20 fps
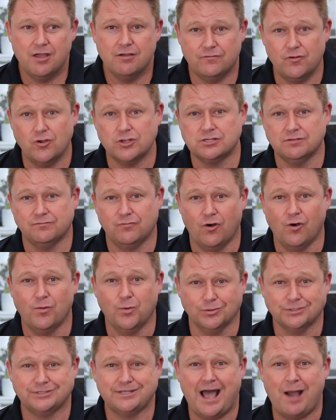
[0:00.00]
First of all,
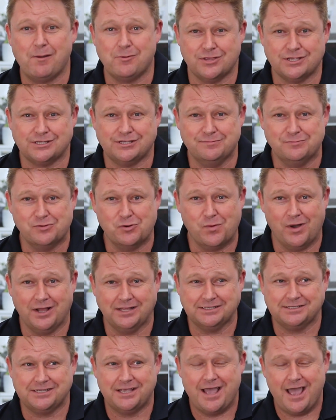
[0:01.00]
we'll start with the simple
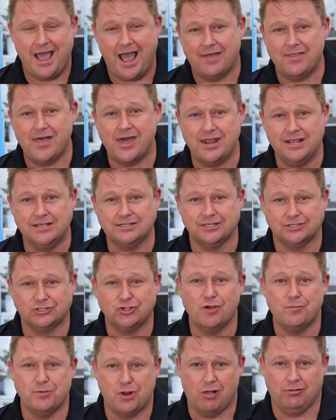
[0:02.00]
ones, and that is the
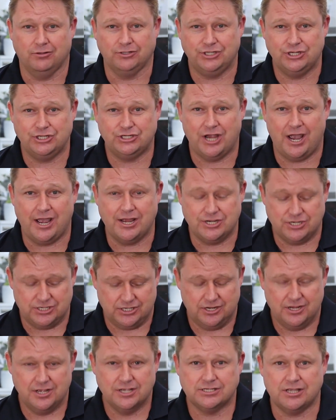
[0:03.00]
terminology
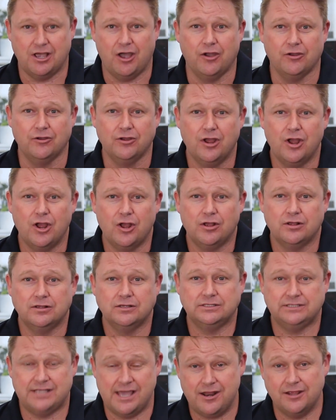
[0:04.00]
change. So
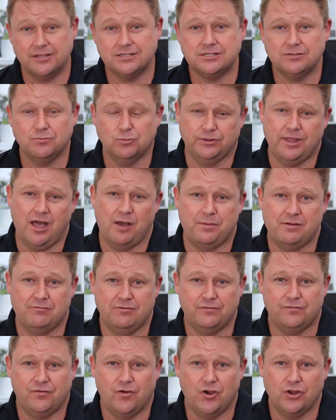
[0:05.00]
tenants will now be
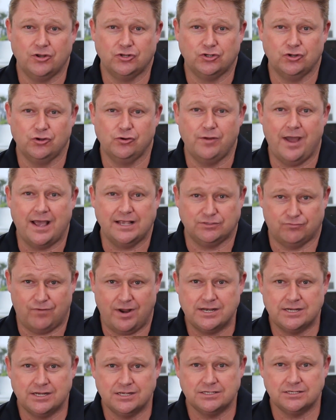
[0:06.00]
referred to as
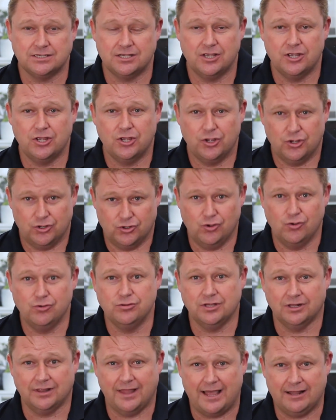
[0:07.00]
renters. You,
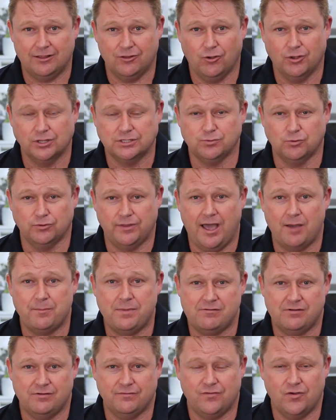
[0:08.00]
the landlords, will now
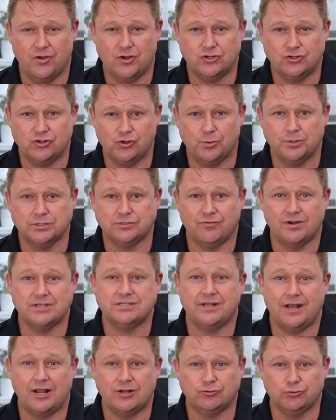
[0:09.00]
be referred to as
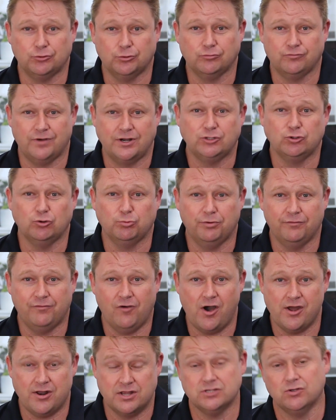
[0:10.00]
residential rental
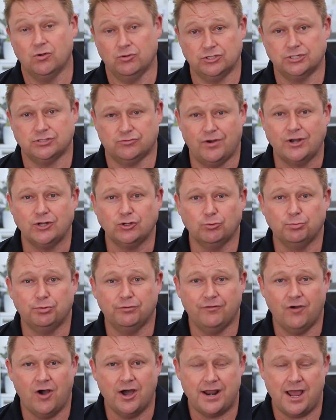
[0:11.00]
providers or just rental
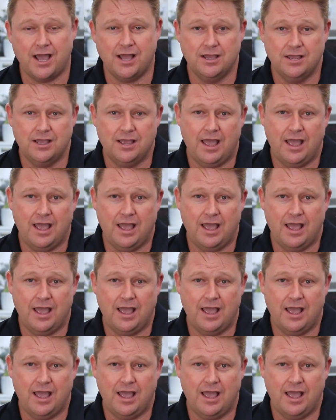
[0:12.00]
provider,